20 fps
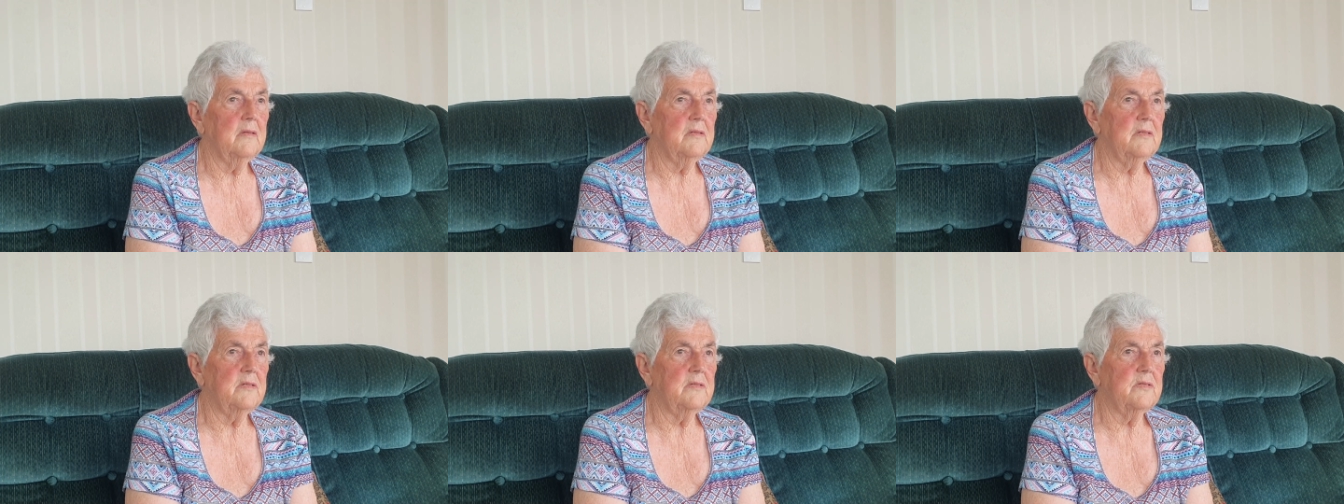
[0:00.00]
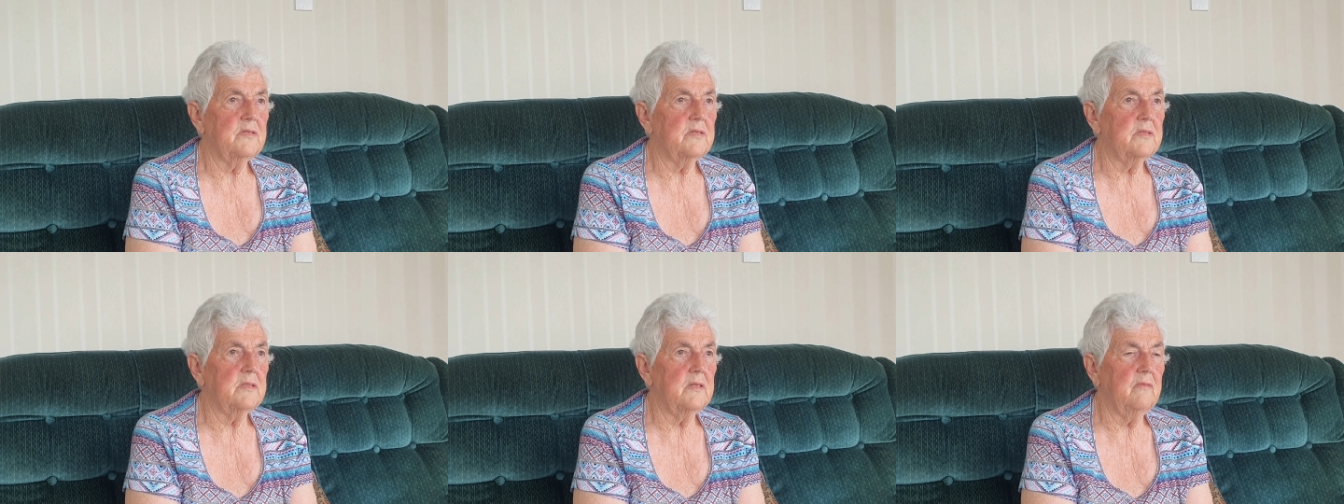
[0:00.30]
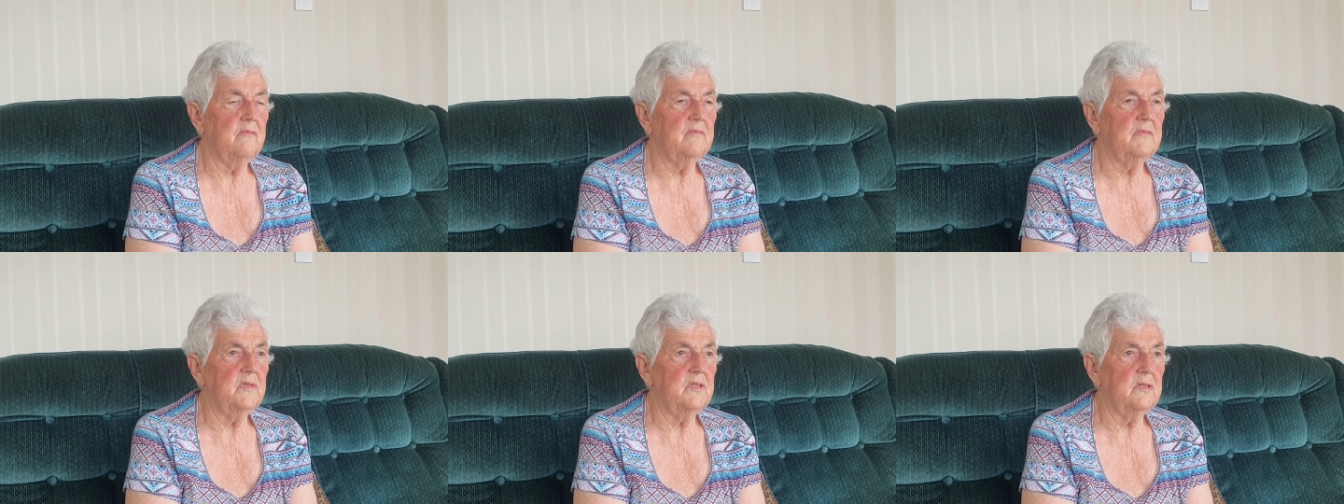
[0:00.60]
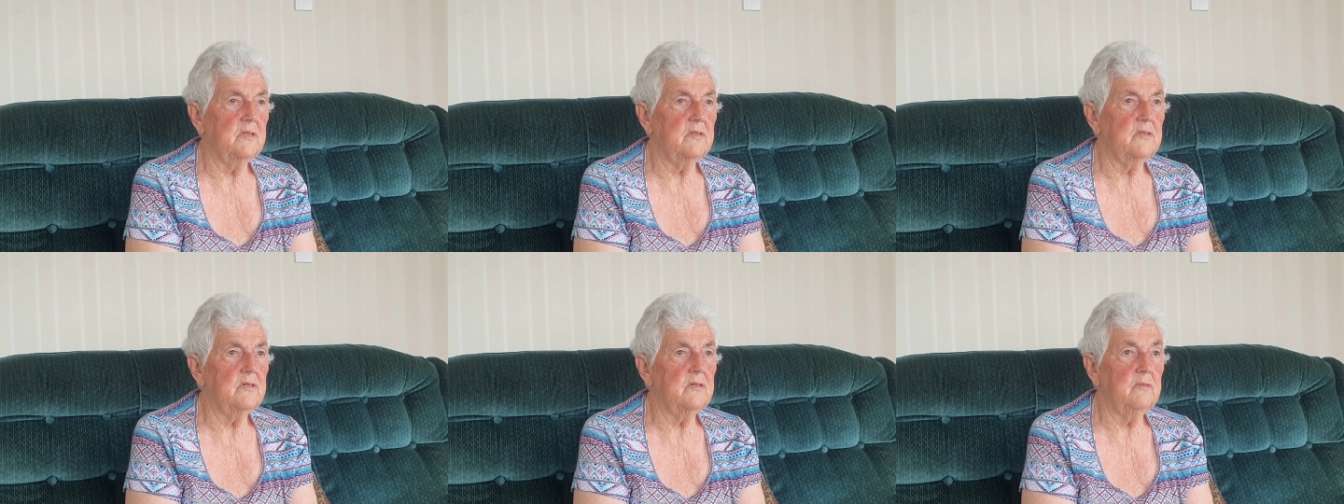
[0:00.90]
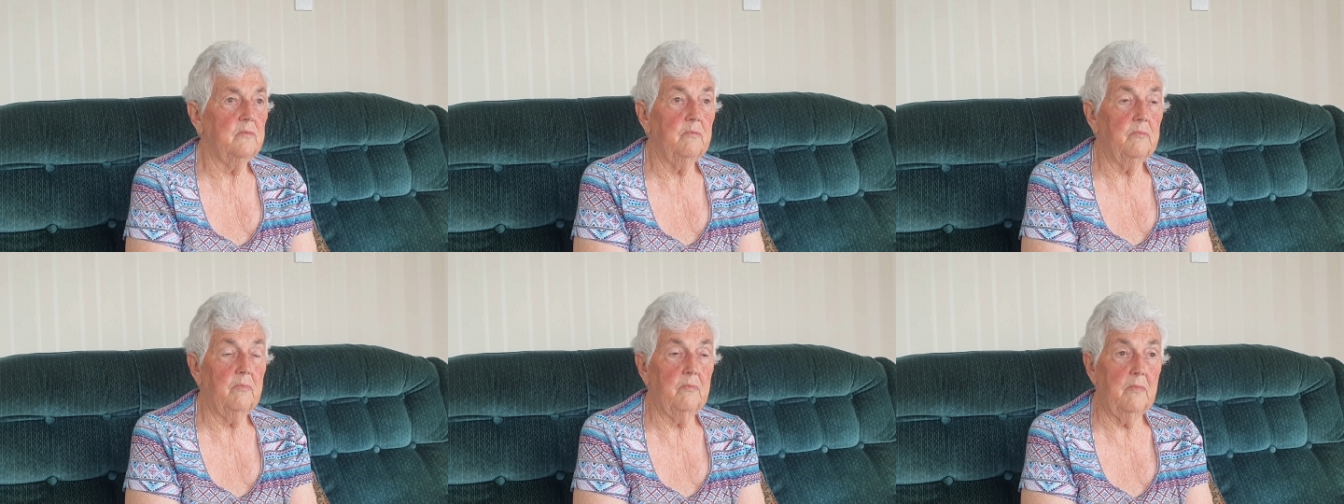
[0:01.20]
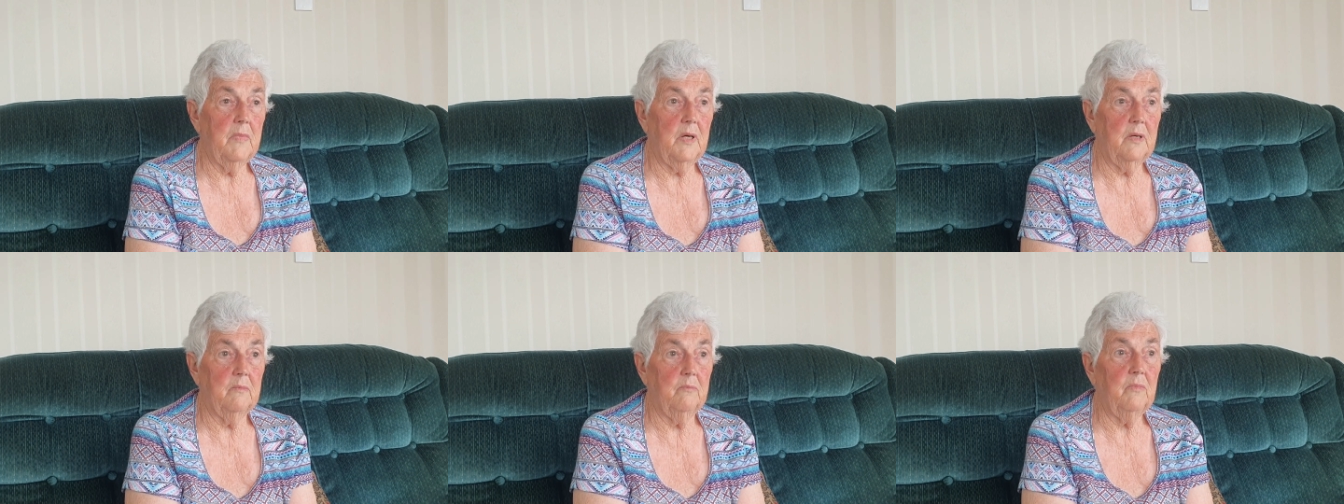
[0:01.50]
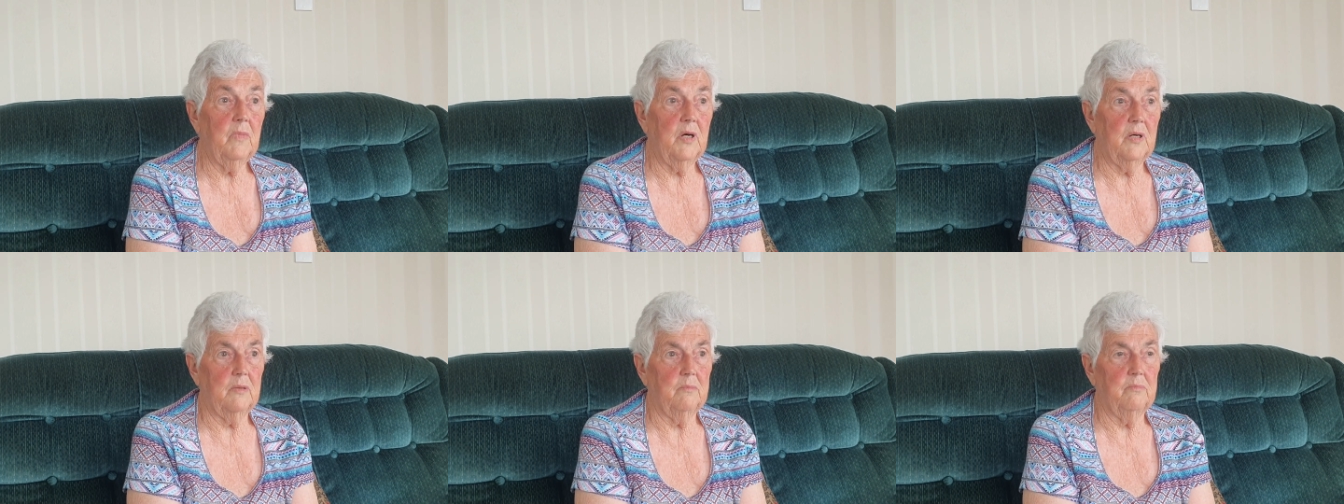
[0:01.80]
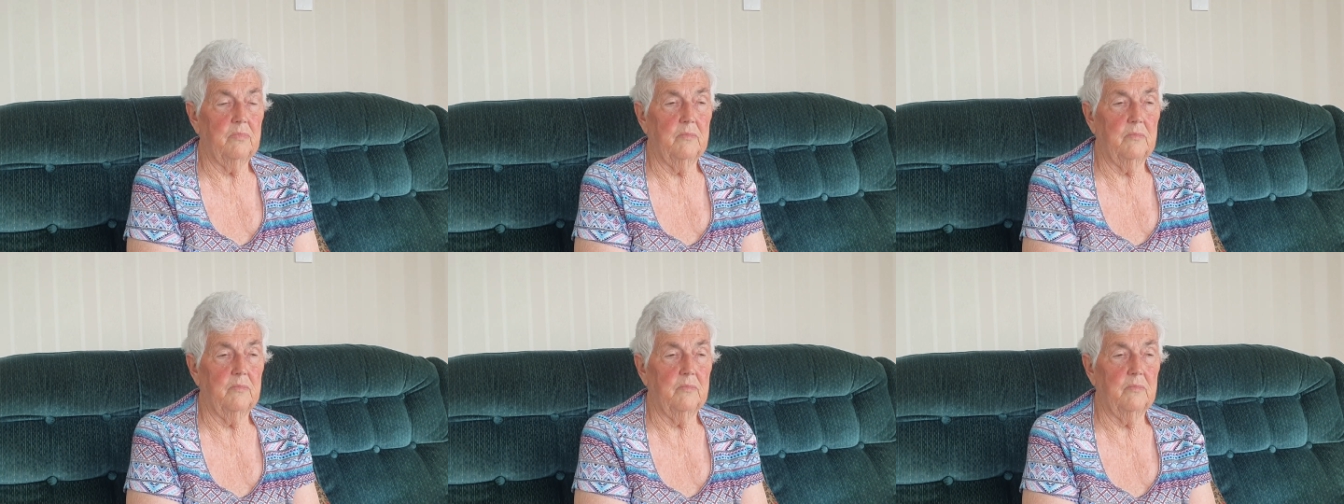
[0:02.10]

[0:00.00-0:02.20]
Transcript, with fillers: Seventy-two. No, I